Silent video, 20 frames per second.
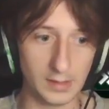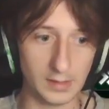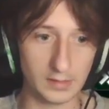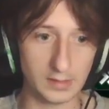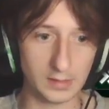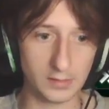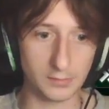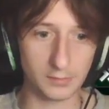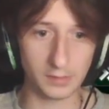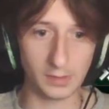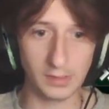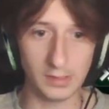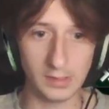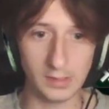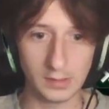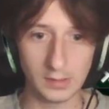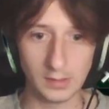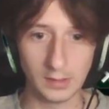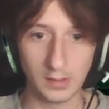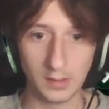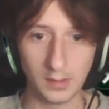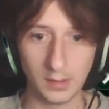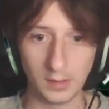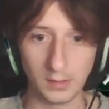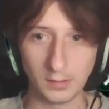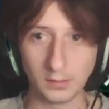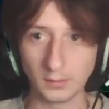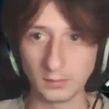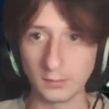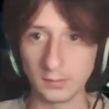next three.
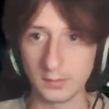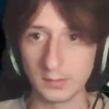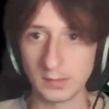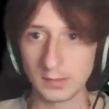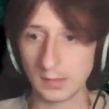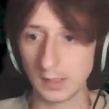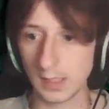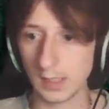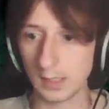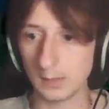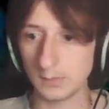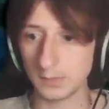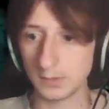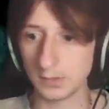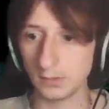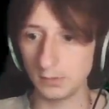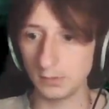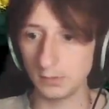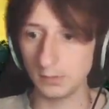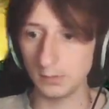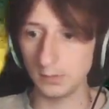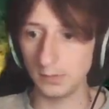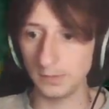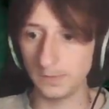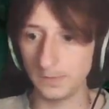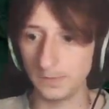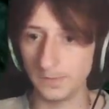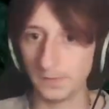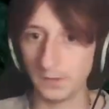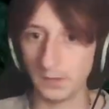This is absolutely
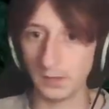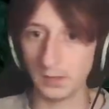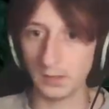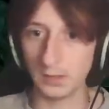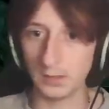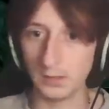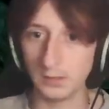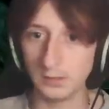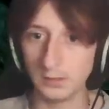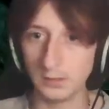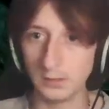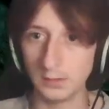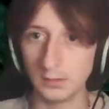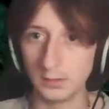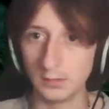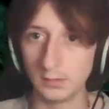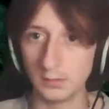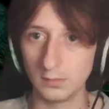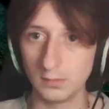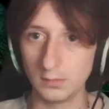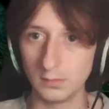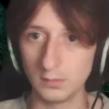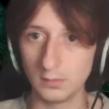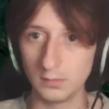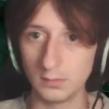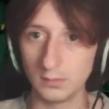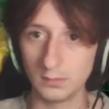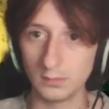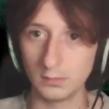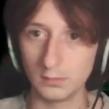fine.
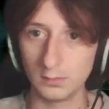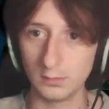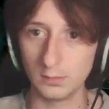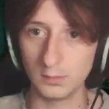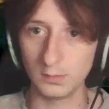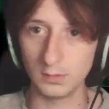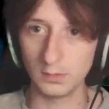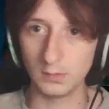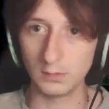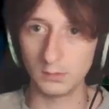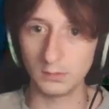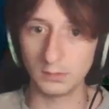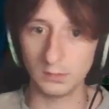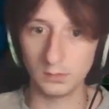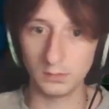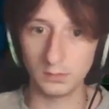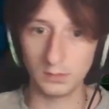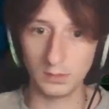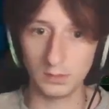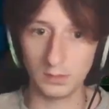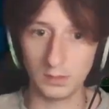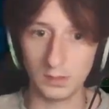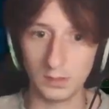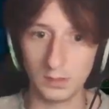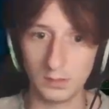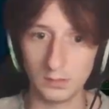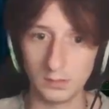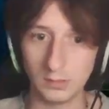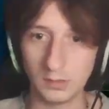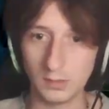There we go. We'll just do it like
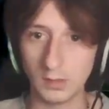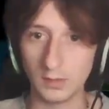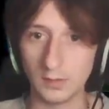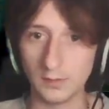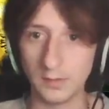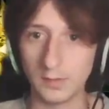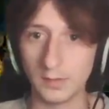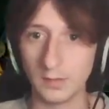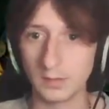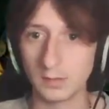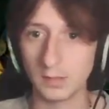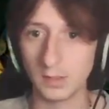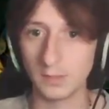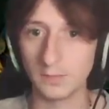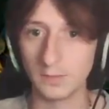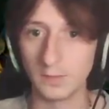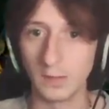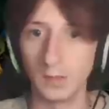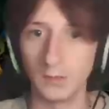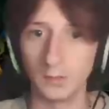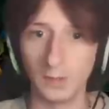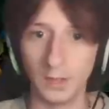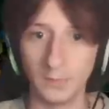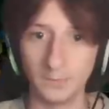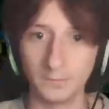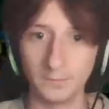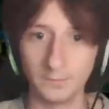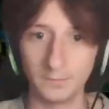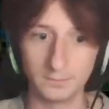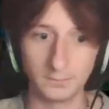that. Okay, I think that's enough. Right.